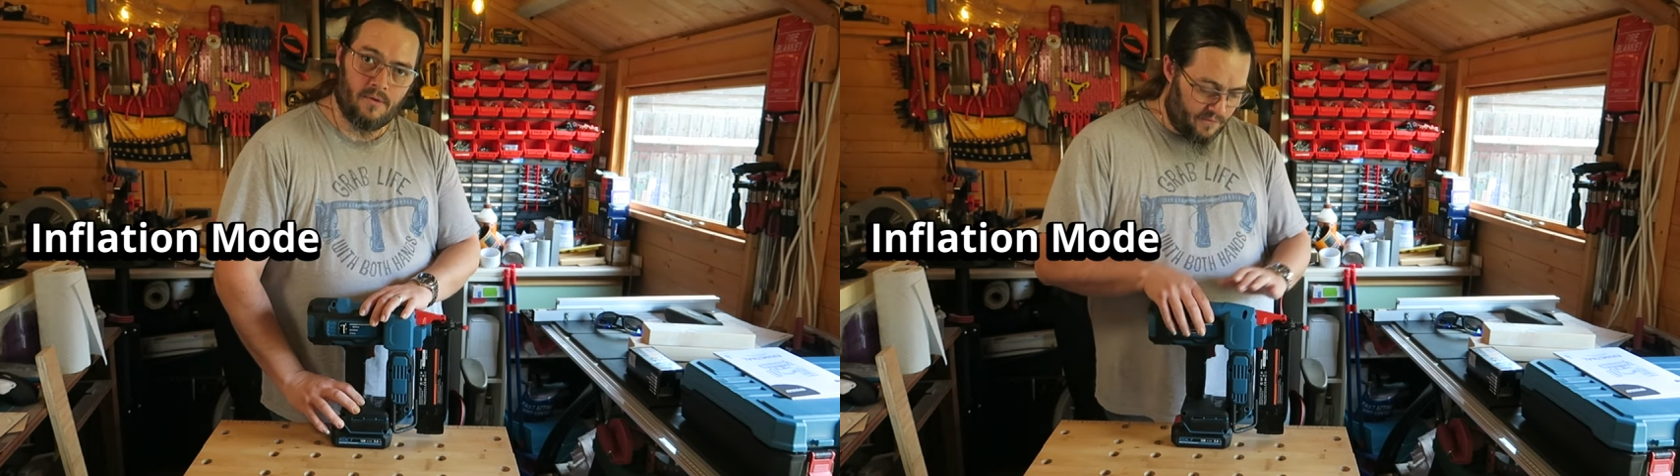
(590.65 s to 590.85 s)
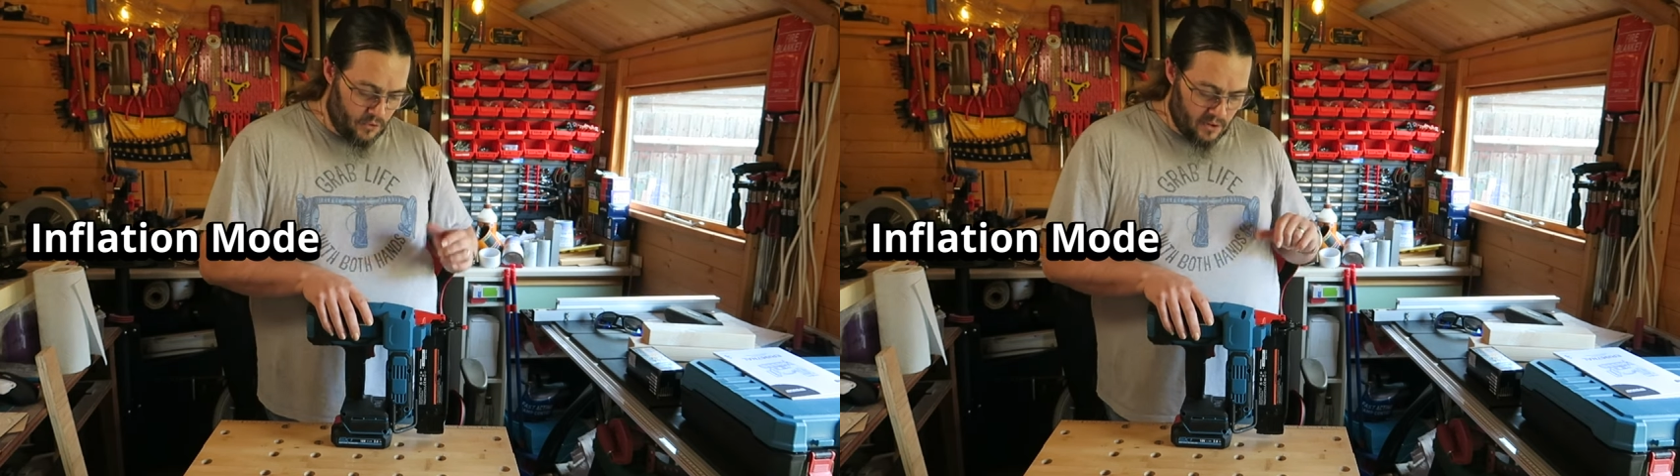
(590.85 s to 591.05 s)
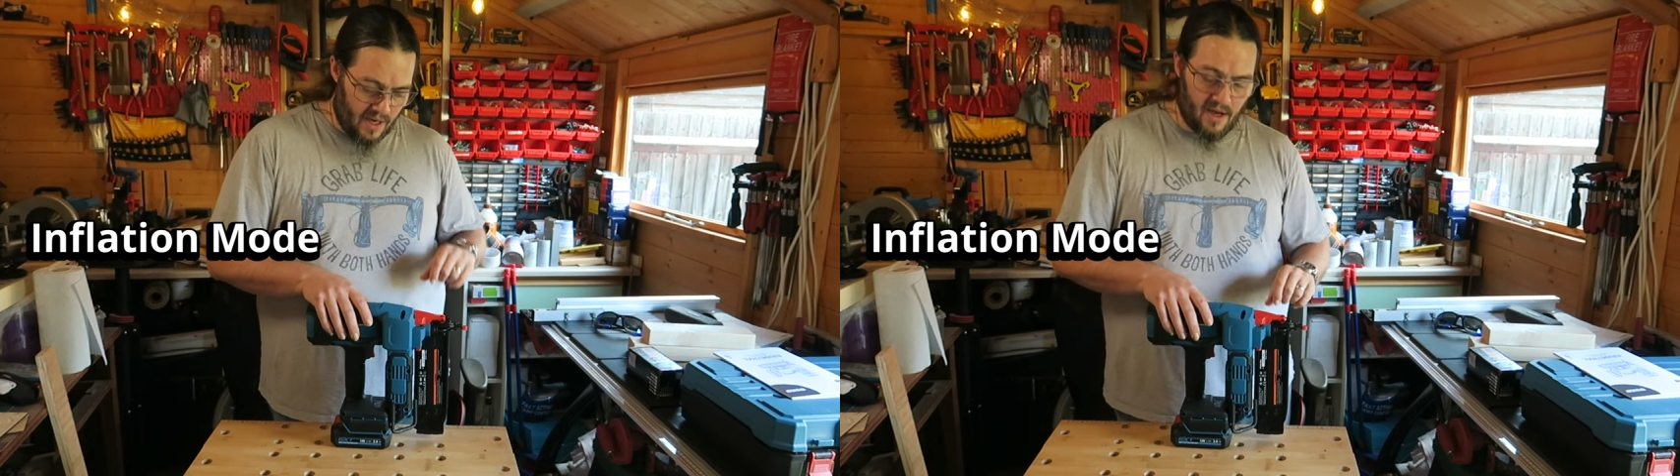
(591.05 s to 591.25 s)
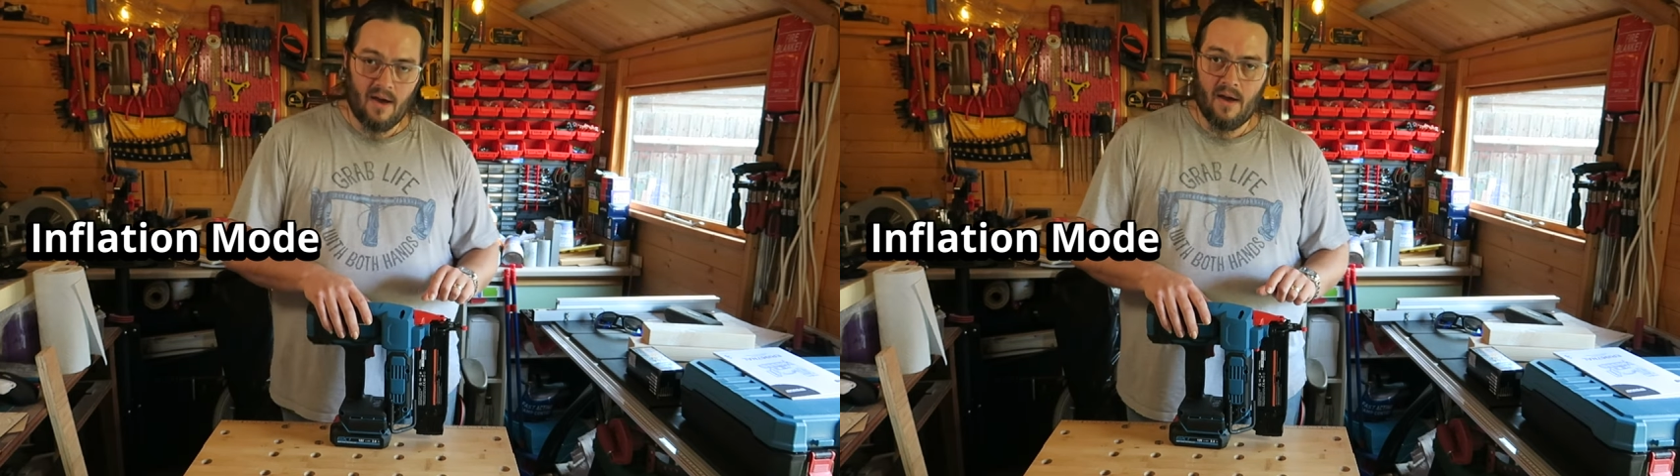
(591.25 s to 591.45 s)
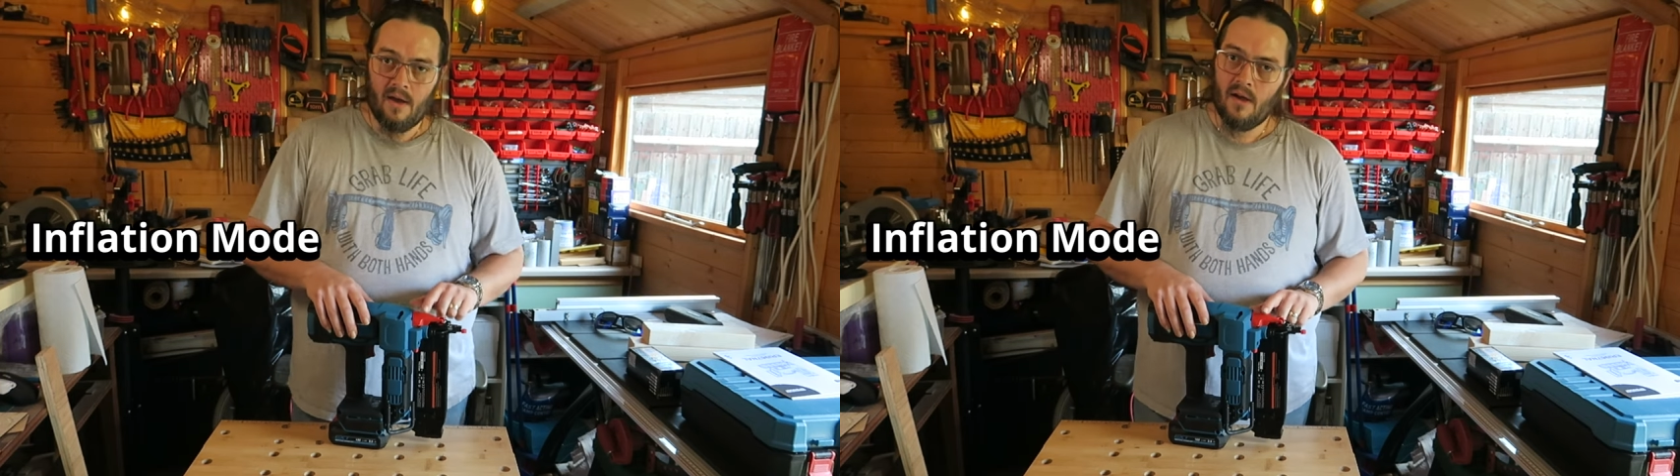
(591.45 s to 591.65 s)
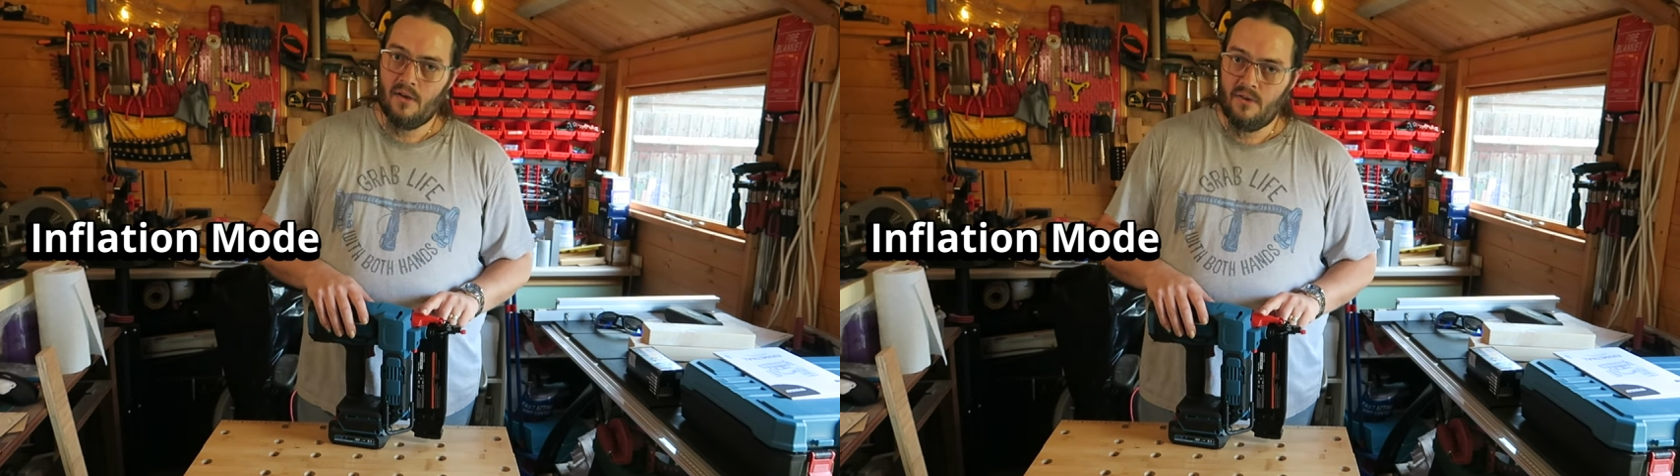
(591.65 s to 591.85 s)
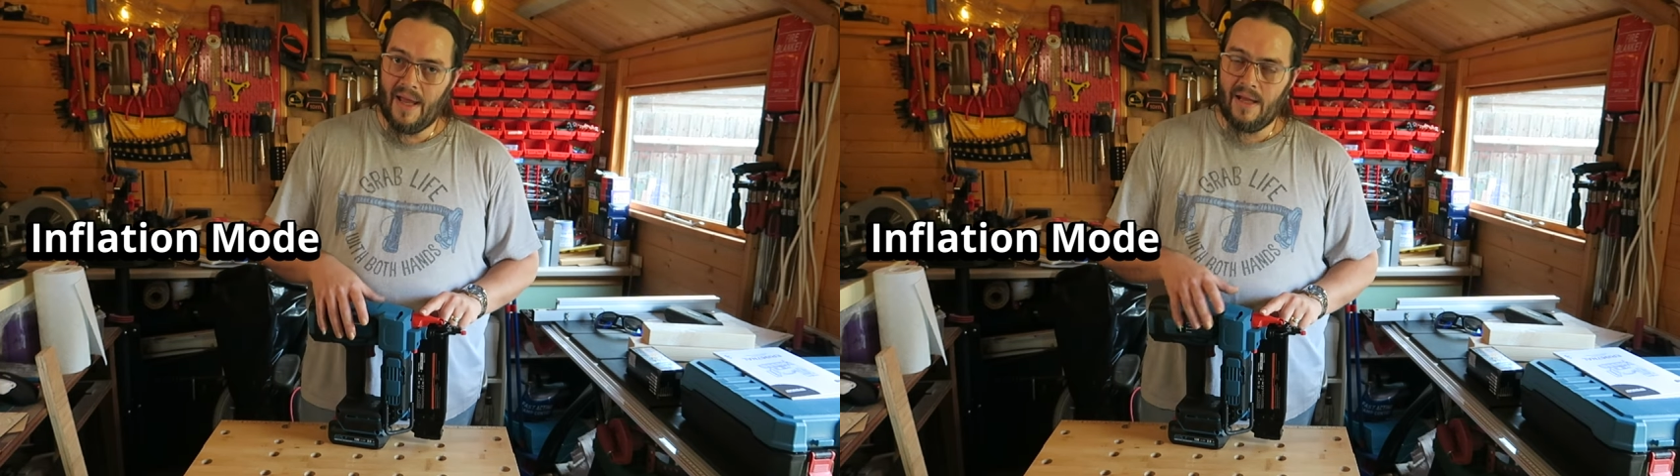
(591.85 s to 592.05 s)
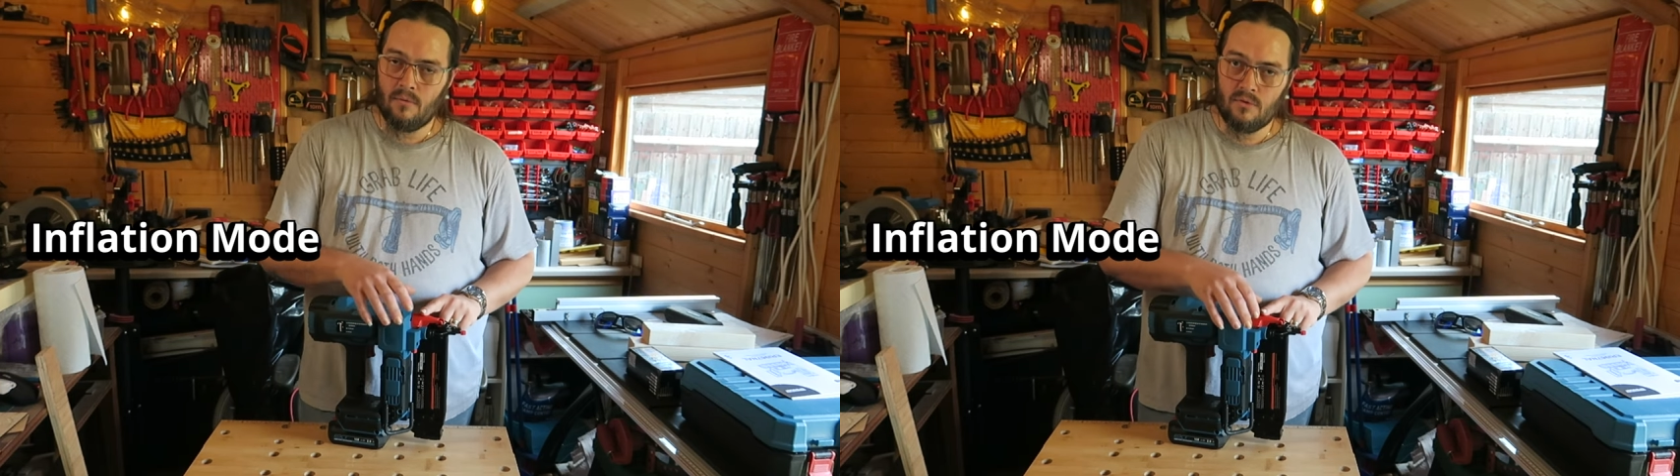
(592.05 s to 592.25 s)
If you get a
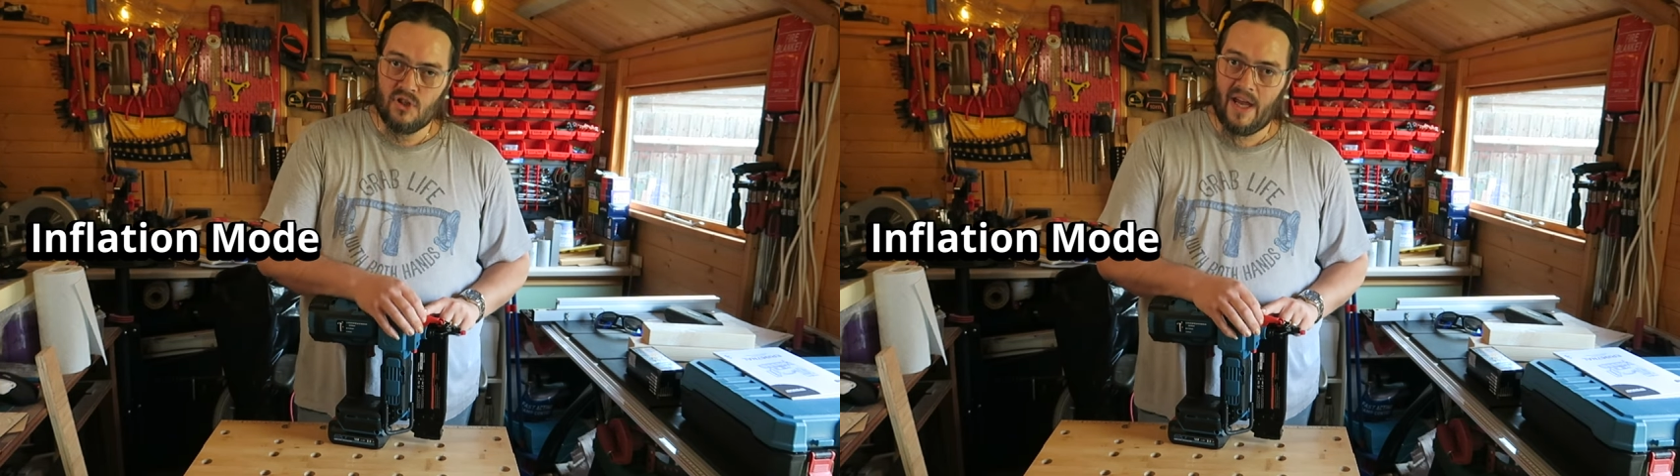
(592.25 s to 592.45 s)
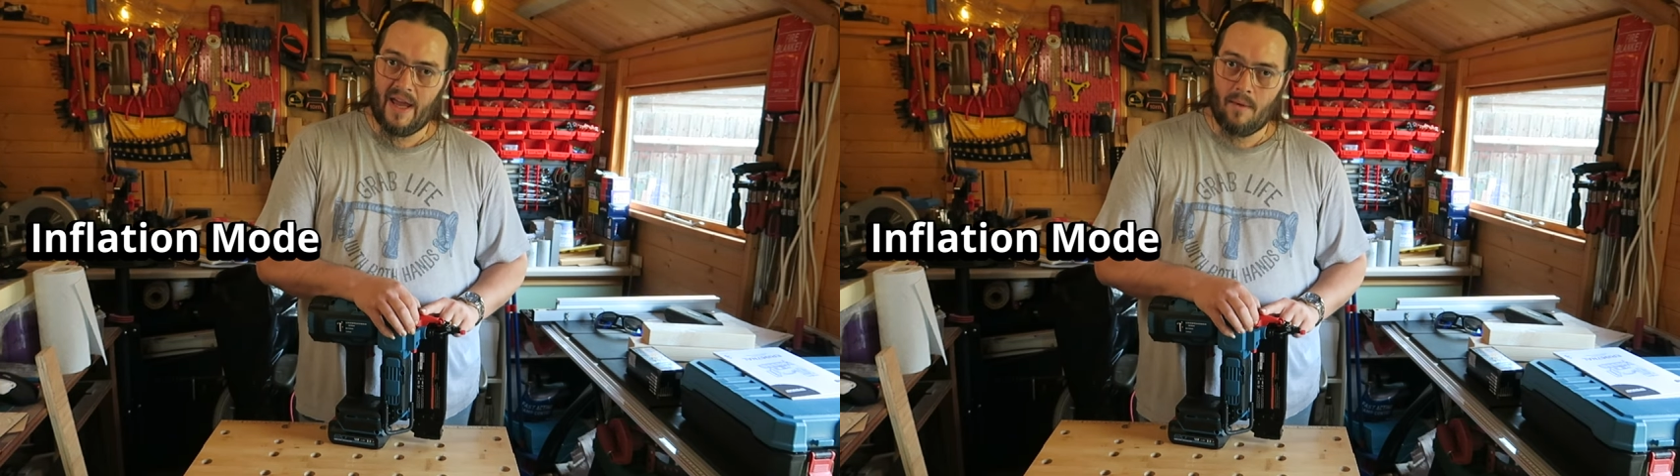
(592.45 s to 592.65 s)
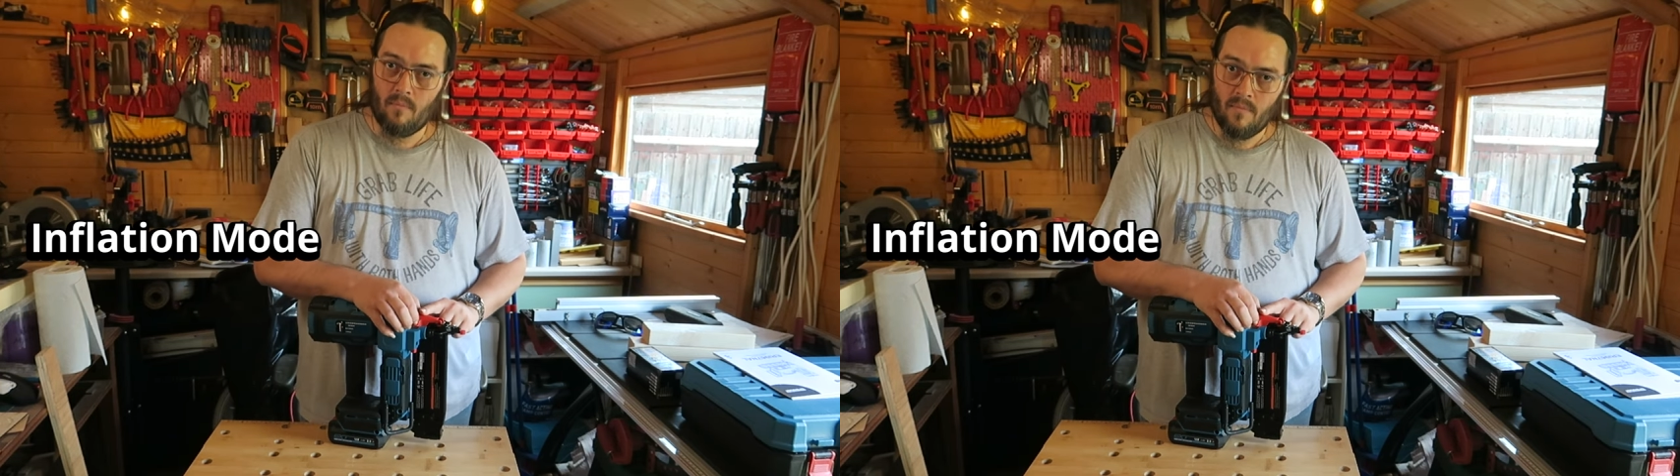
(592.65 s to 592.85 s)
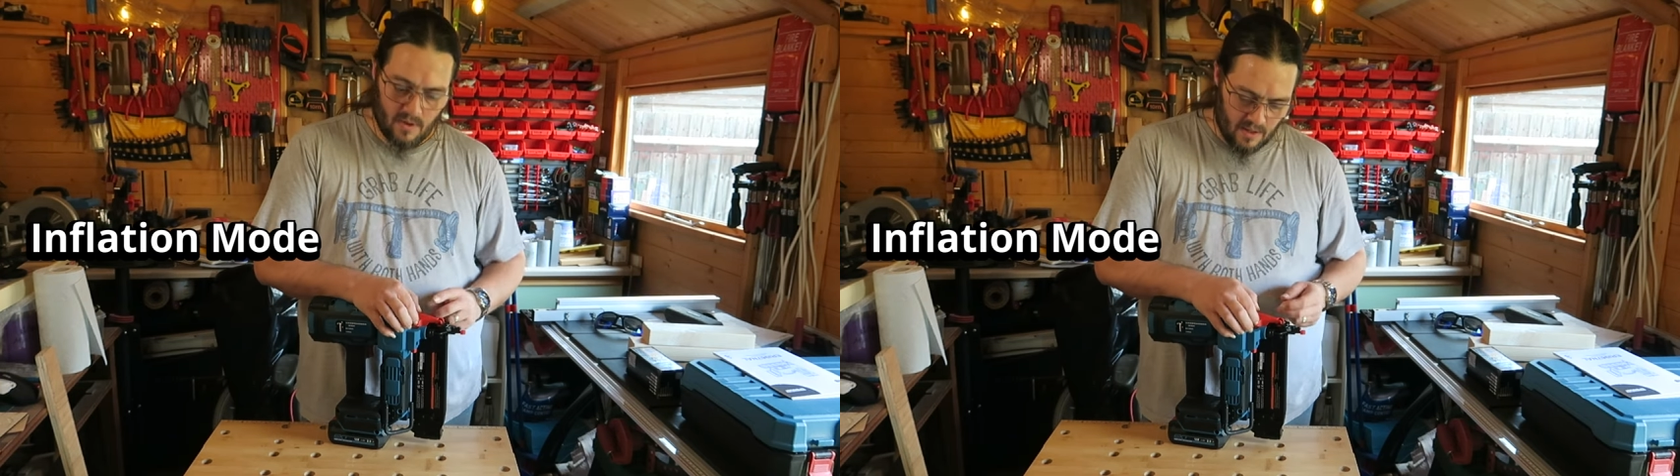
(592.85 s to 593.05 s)
nail jam,